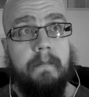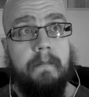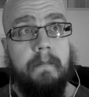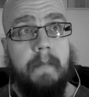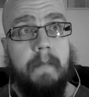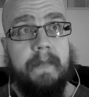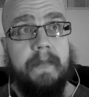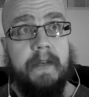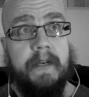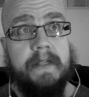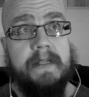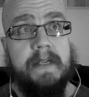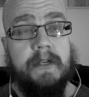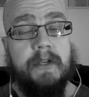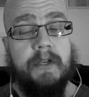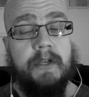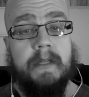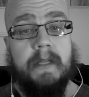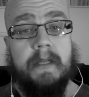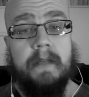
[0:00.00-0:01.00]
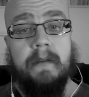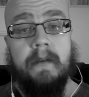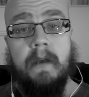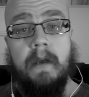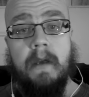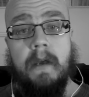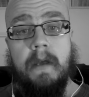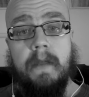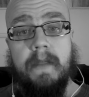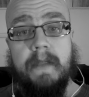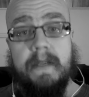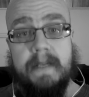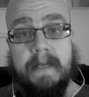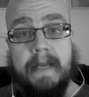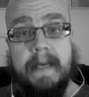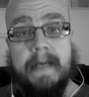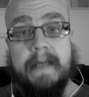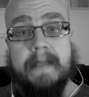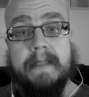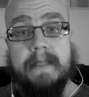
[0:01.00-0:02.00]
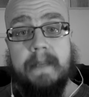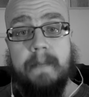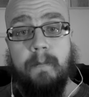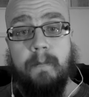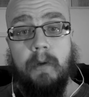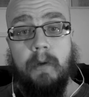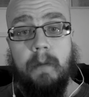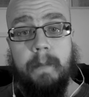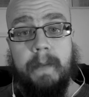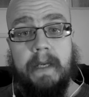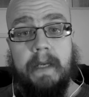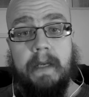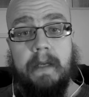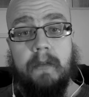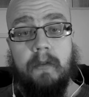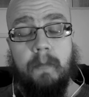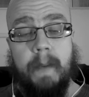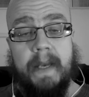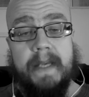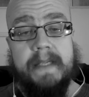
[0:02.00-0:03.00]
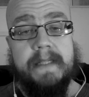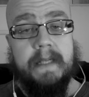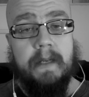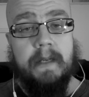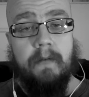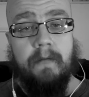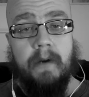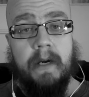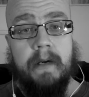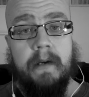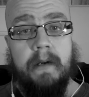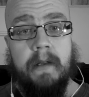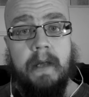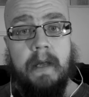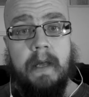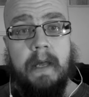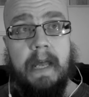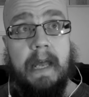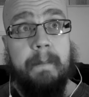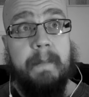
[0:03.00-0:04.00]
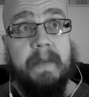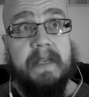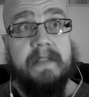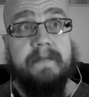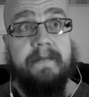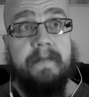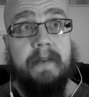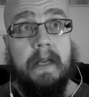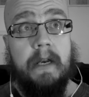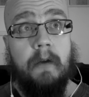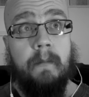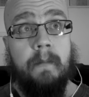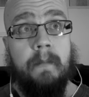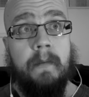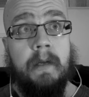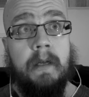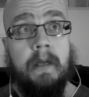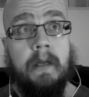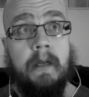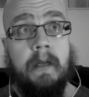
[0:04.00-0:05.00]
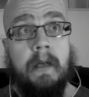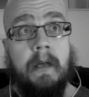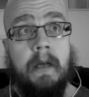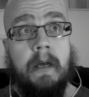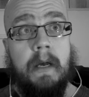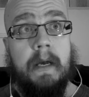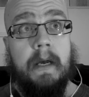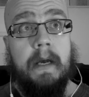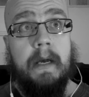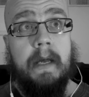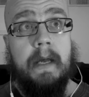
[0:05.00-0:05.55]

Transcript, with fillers: made the decision that the next step will be to basically run MS Venom, uh,